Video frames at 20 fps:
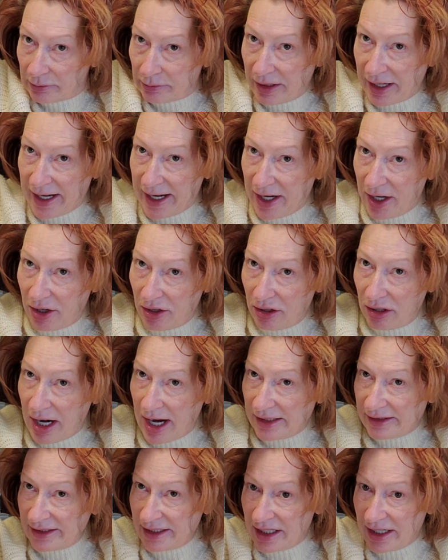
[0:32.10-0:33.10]
hair,
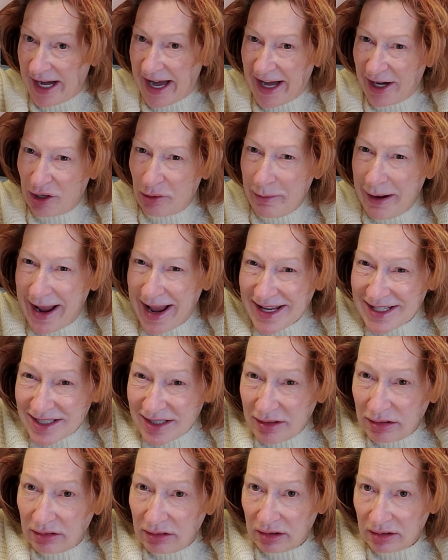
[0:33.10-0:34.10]
I did a hair mask
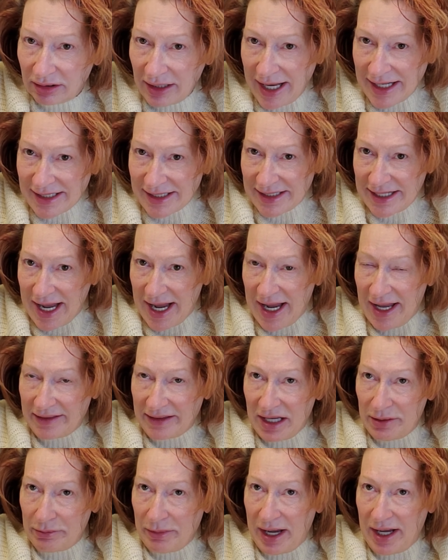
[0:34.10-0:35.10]
last night
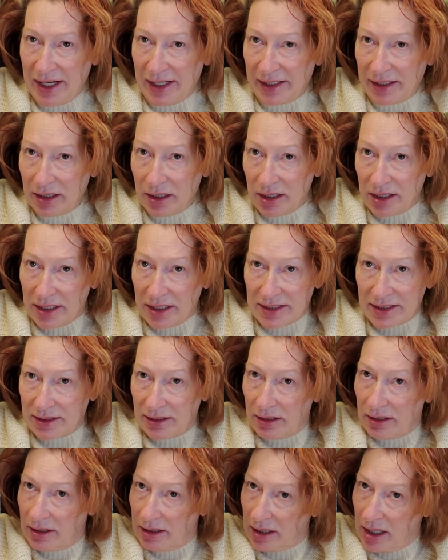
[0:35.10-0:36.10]
that my
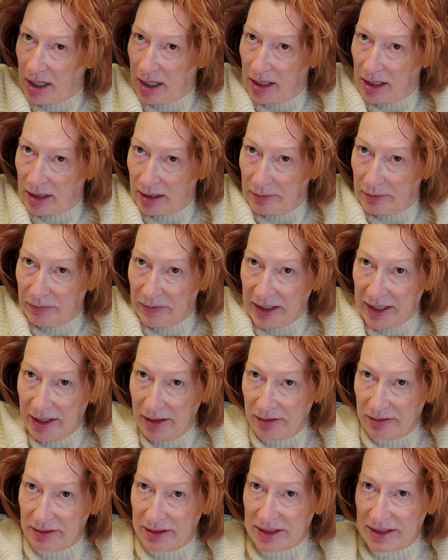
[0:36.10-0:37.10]
um,
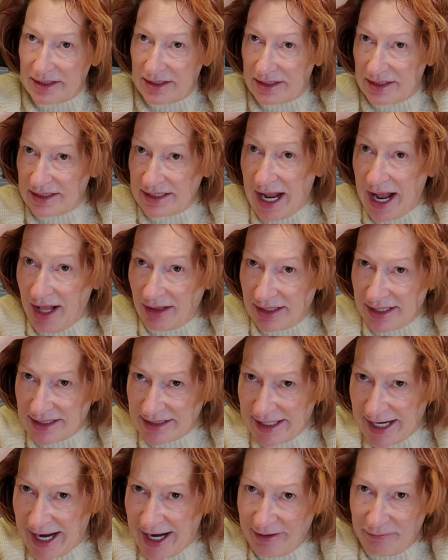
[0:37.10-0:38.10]
stylist
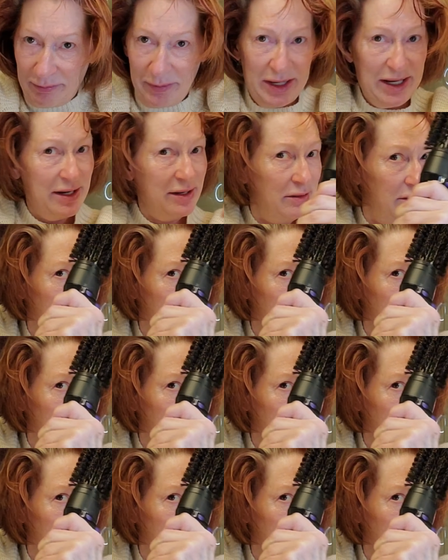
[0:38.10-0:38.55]
gave me.